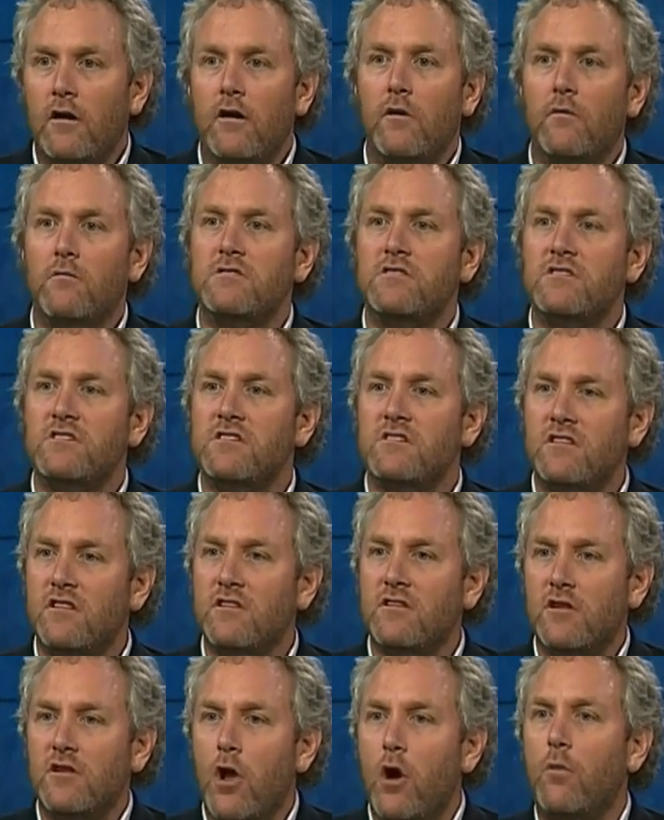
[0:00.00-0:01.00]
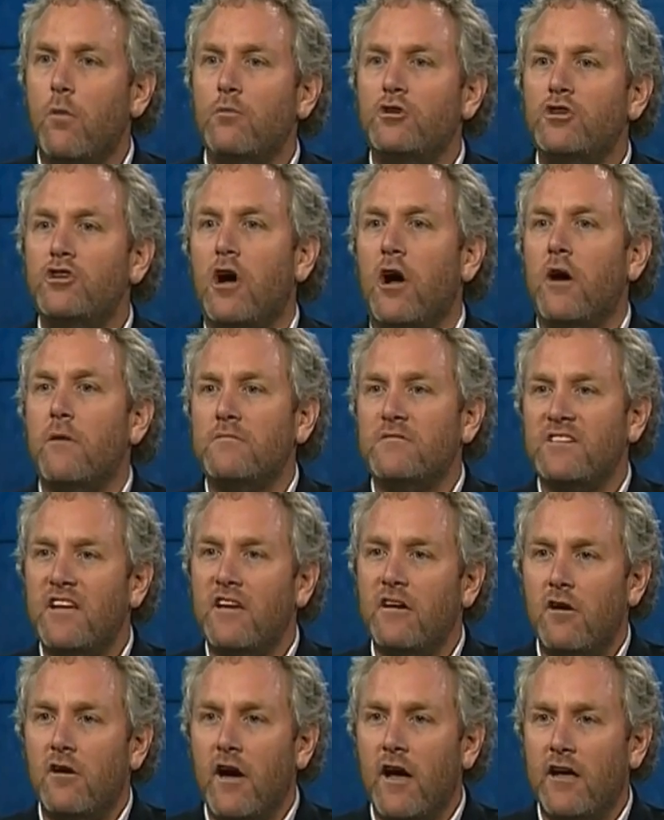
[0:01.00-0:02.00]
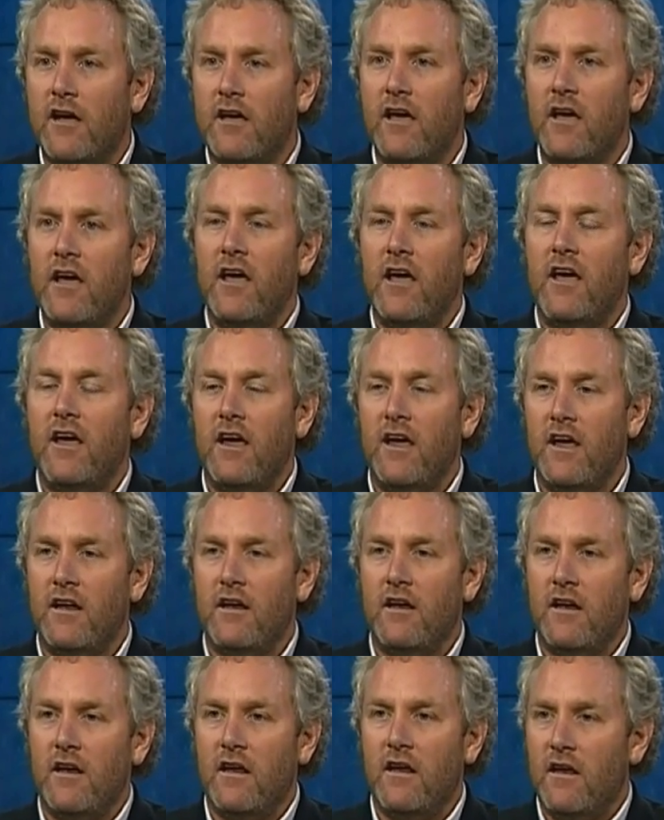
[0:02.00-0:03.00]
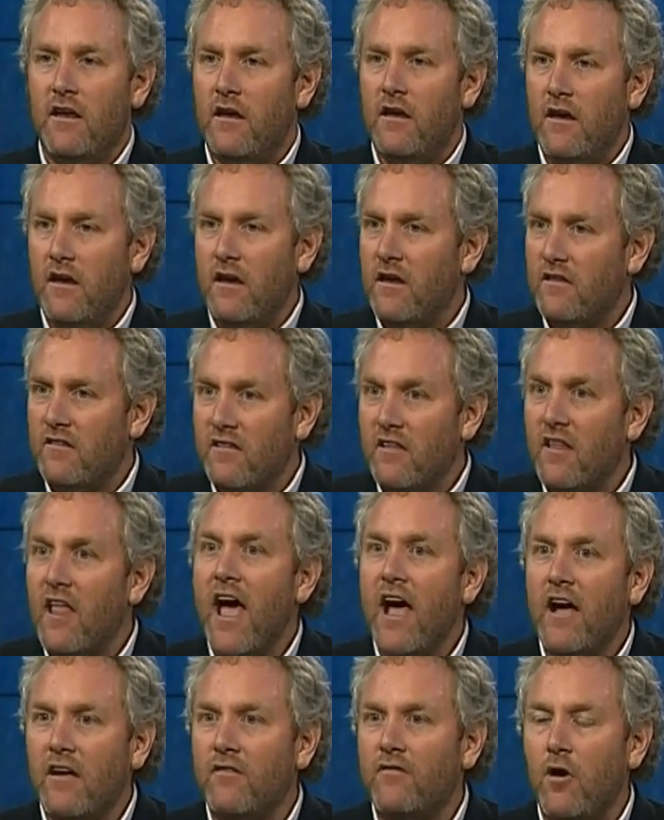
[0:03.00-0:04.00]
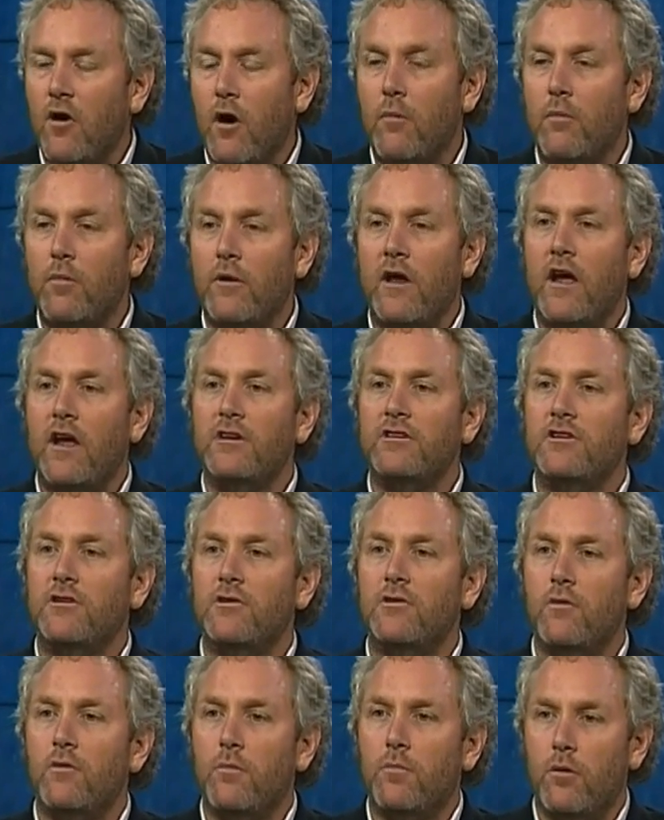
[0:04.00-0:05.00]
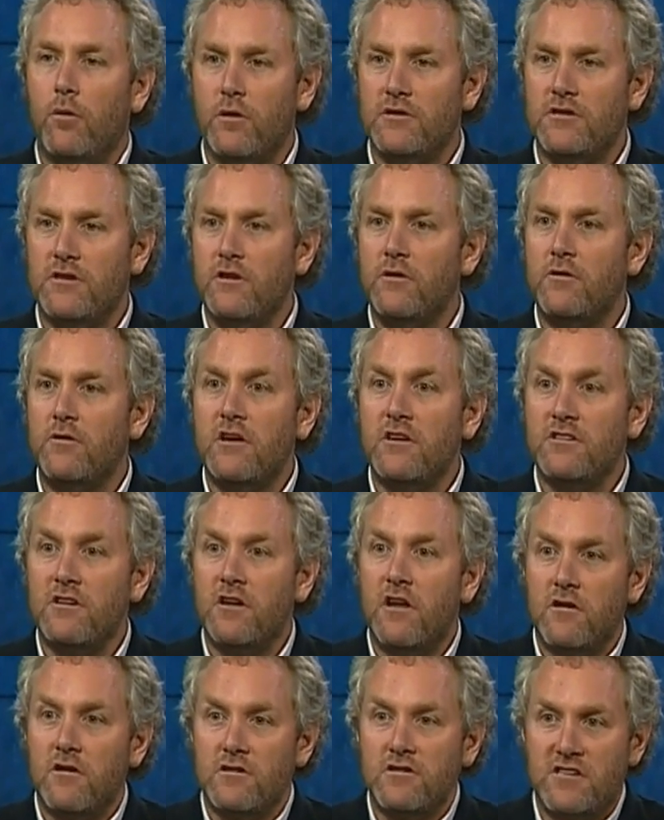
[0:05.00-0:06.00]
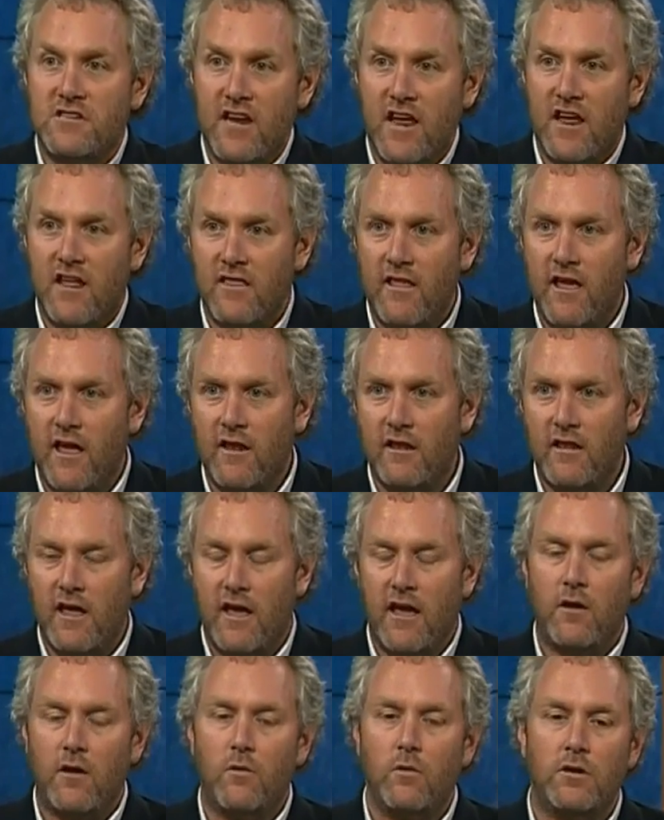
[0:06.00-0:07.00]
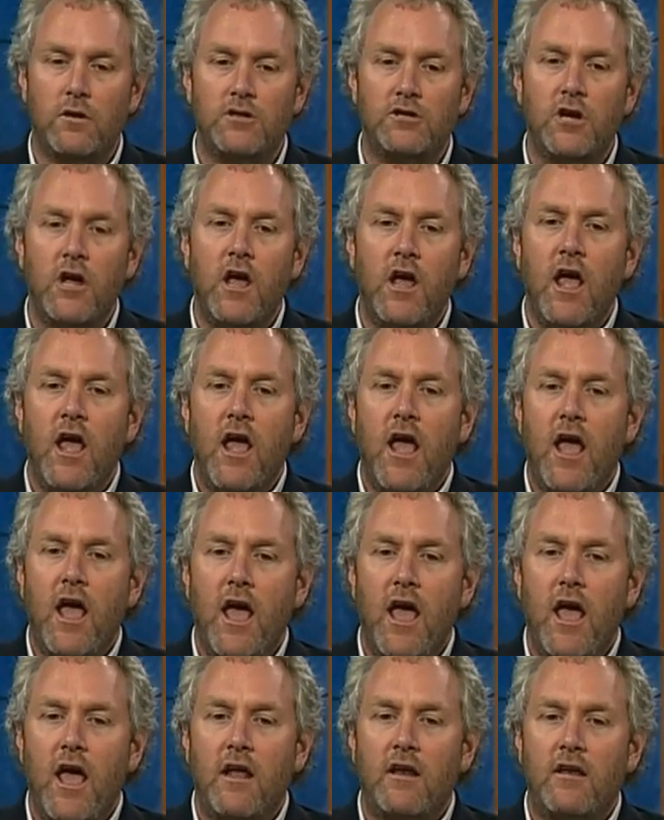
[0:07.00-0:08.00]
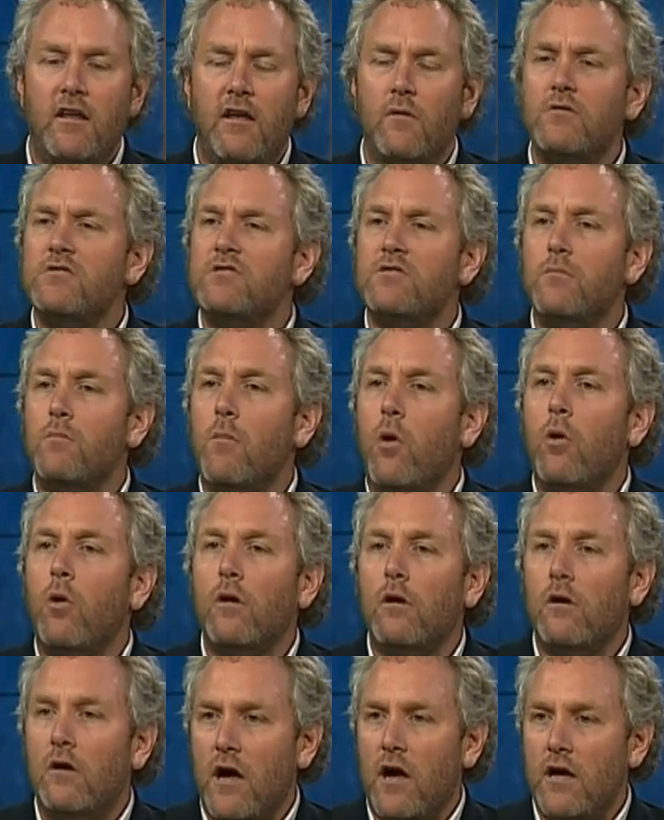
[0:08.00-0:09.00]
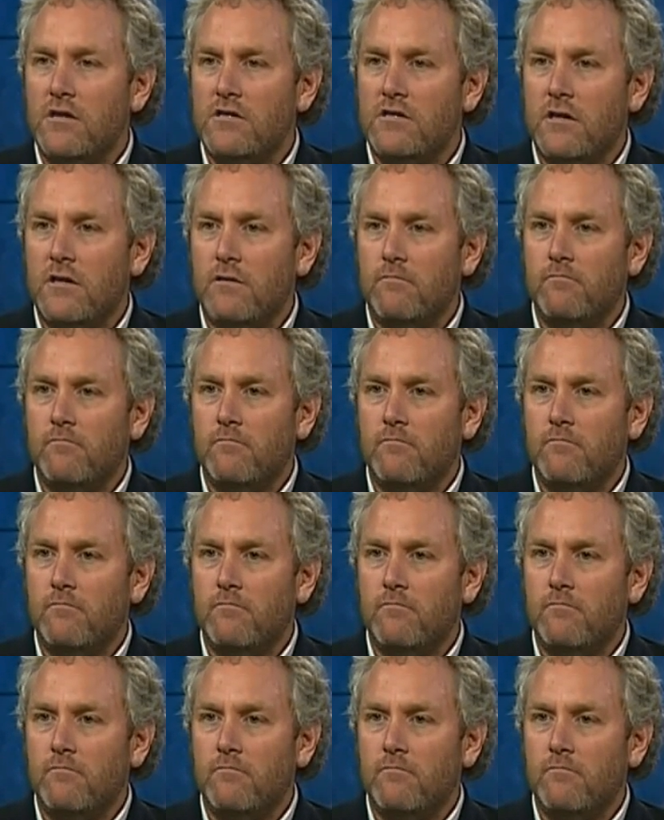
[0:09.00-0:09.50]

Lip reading: It was Noam Chomsky-like in its lack of comprehension to a person who doesn't understand that language, and it was demoralizing.